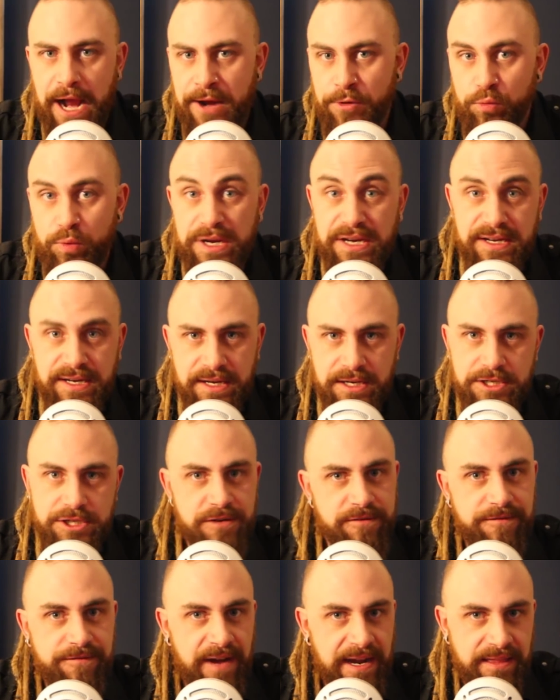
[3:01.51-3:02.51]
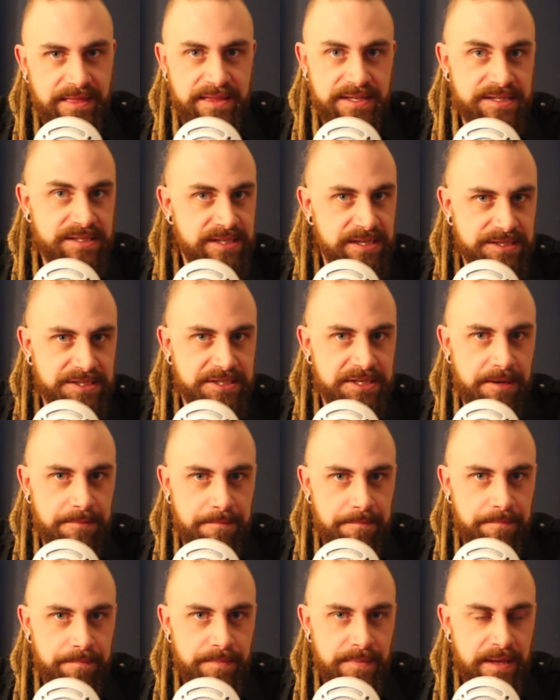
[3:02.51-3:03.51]
and we need to fight the
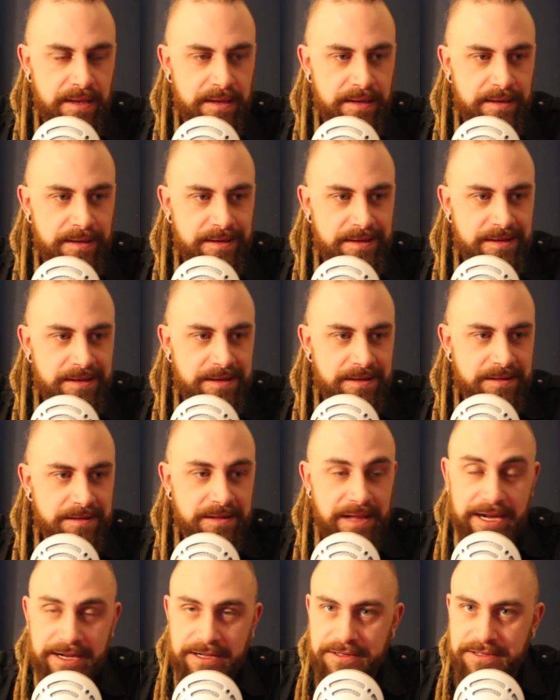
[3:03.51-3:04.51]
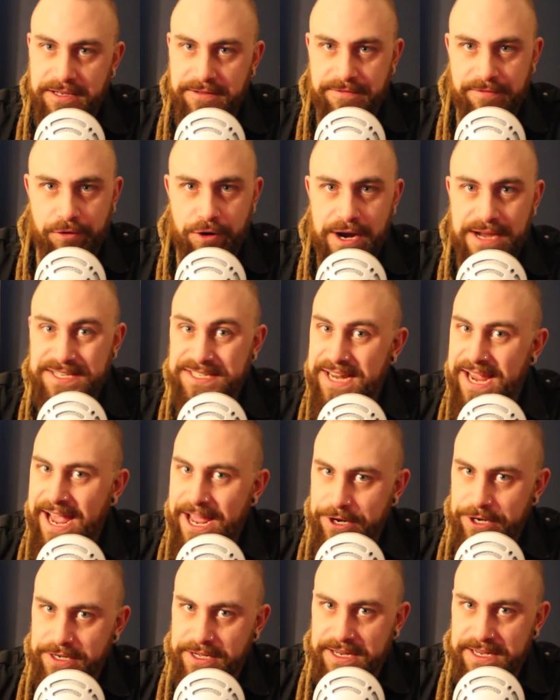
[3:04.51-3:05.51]
system. Luckily for us
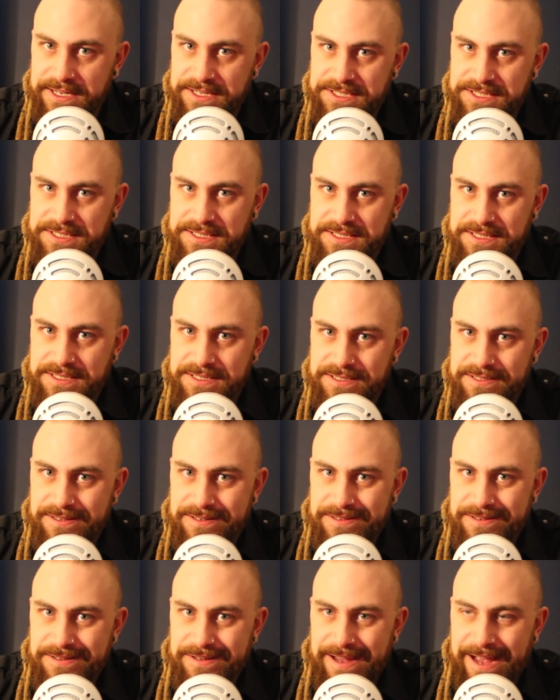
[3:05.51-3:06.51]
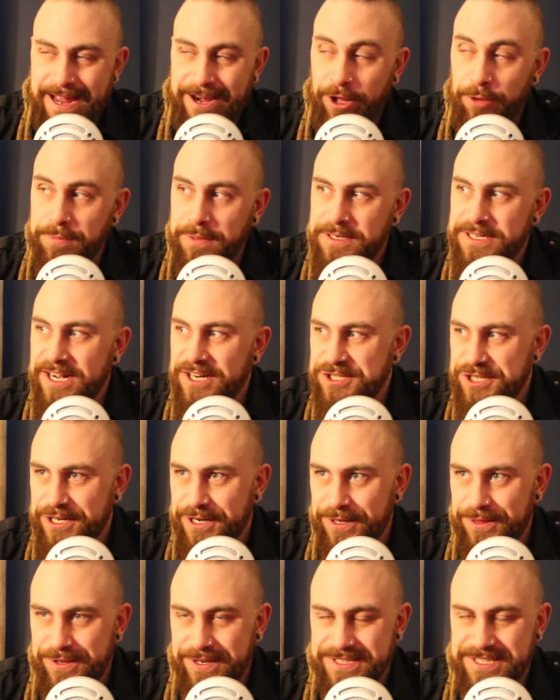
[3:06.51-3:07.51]
anarchists, and I'll be touching
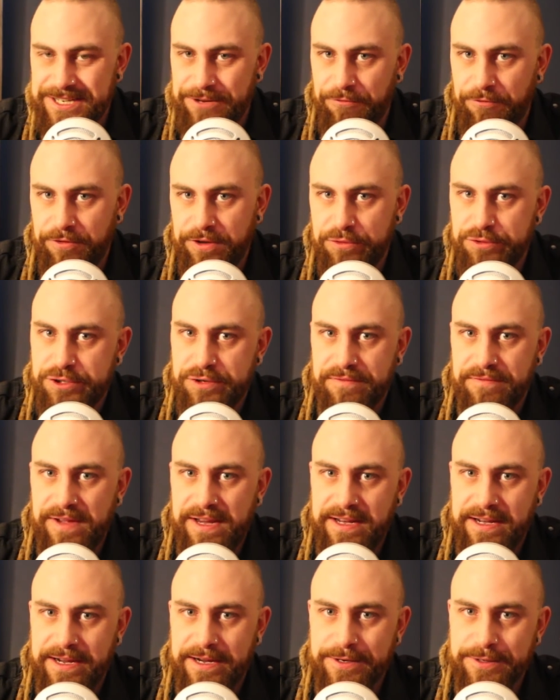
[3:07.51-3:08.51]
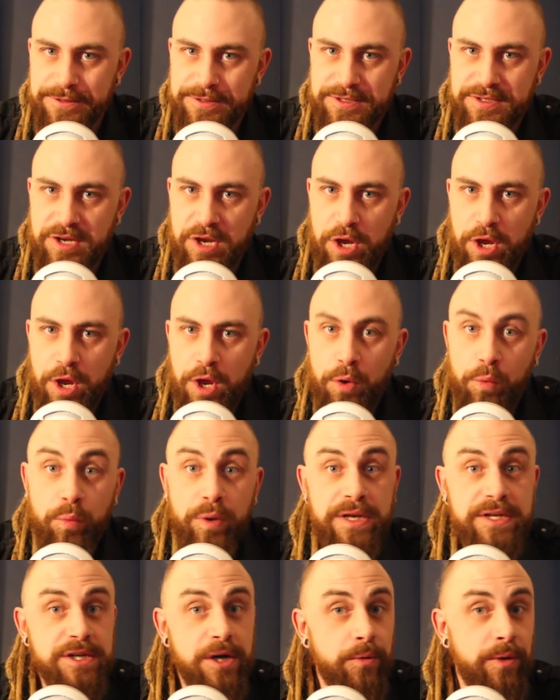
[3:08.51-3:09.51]
on this in future videos,
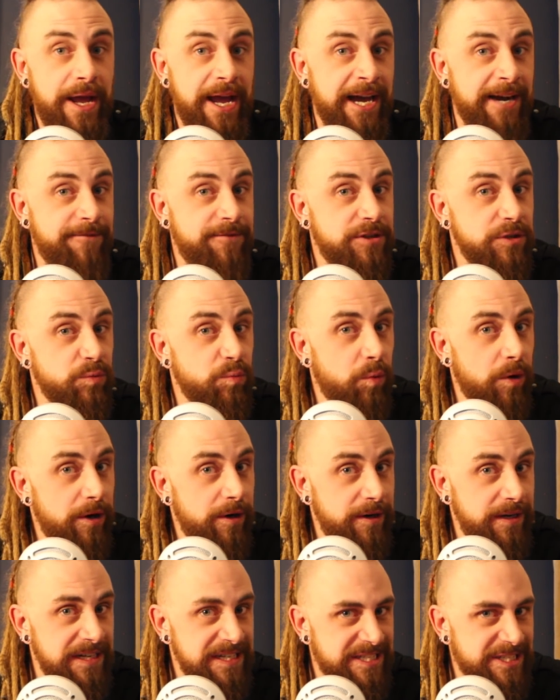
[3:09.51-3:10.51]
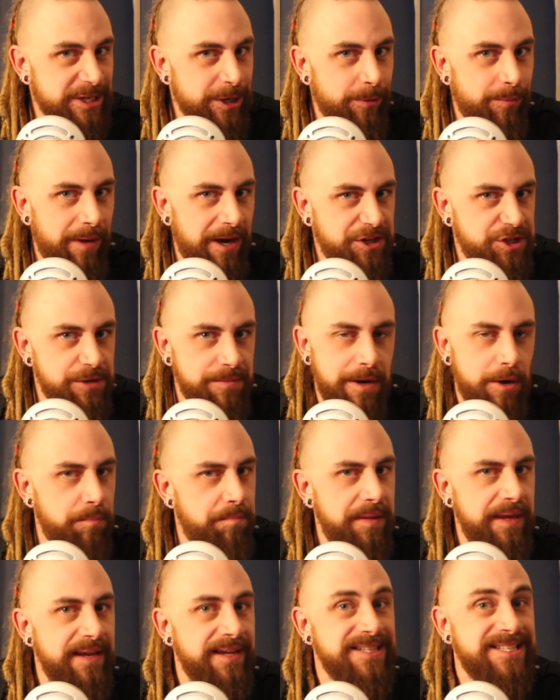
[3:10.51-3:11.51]
we don't have to worry so much about
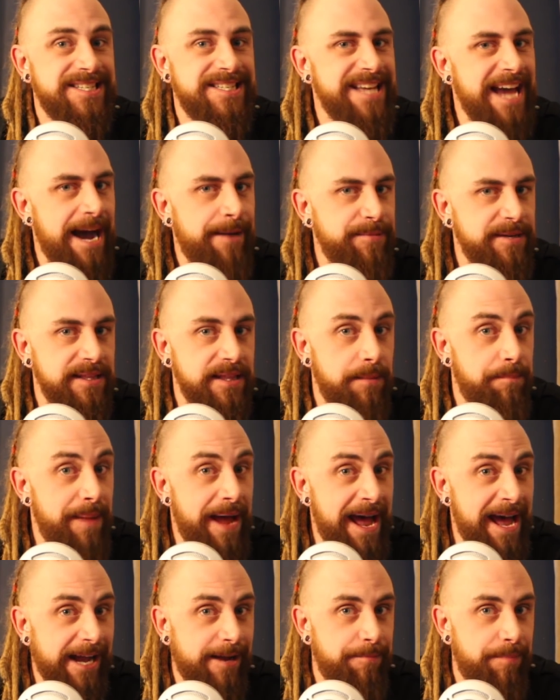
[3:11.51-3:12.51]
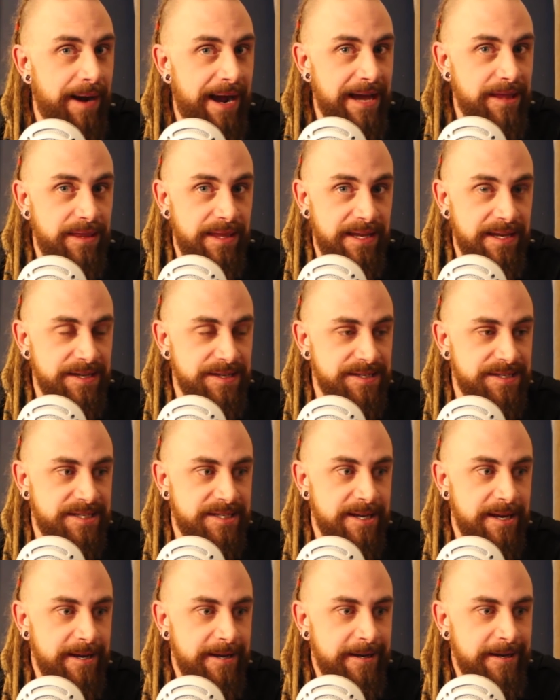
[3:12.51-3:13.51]
being stabbed in the back by these